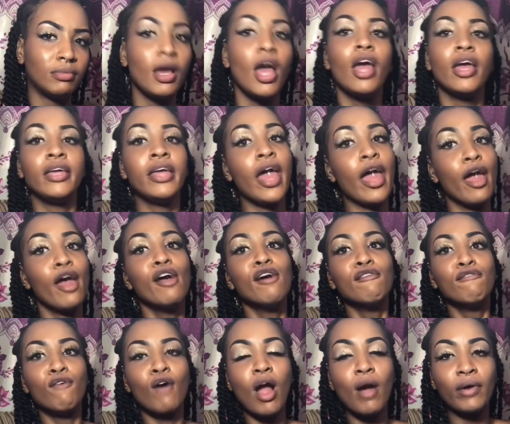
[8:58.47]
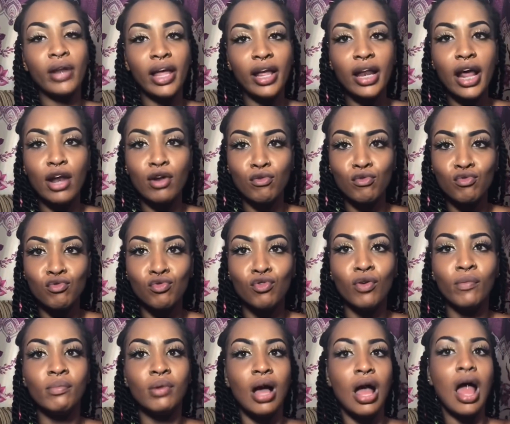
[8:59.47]
Yeah, 4 away in the
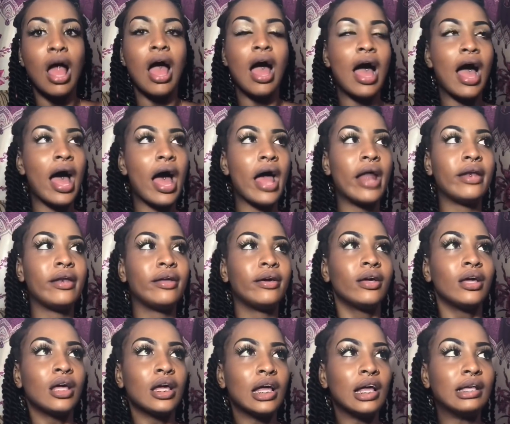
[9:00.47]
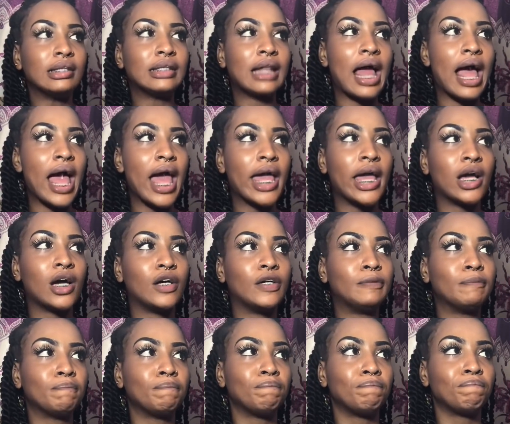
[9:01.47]
room. And it's like,
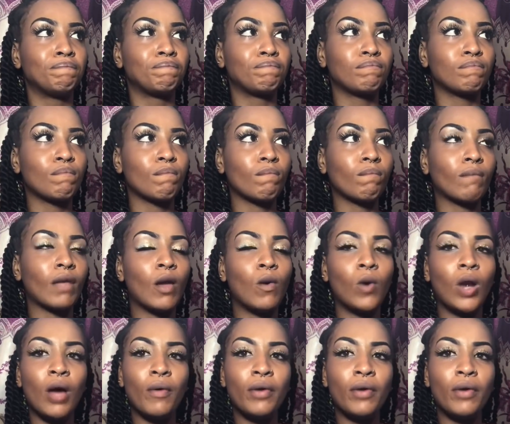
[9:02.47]
we all with